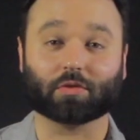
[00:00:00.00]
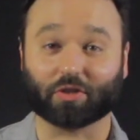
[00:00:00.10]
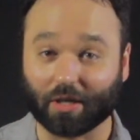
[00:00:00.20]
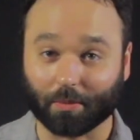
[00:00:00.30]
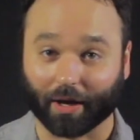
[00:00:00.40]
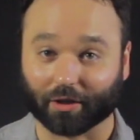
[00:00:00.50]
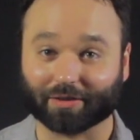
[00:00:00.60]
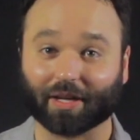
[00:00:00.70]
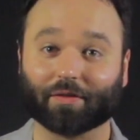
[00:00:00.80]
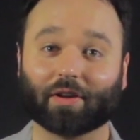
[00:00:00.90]
D minor
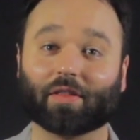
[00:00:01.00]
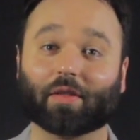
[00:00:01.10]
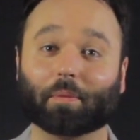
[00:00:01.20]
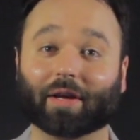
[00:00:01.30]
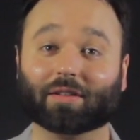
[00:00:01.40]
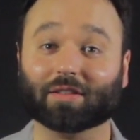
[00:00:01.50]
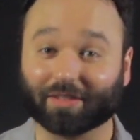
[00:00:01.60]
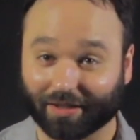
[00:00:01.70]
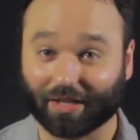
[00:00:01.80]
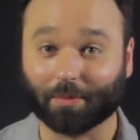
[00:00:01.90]
7, and then my
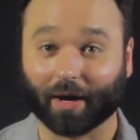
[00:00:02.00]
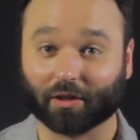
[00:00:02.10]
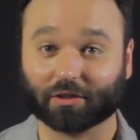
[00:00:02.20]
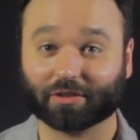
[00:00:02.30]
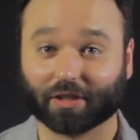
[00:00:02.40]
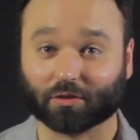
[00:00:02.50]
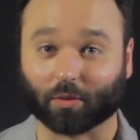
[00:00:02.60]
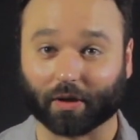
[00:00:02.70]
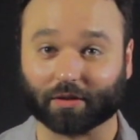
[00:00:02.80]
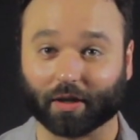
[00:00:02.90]
D minor 6
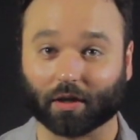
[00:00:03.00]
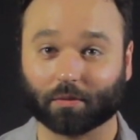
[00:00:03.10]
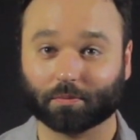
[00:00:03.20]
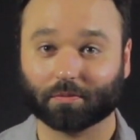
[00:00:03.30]
right there.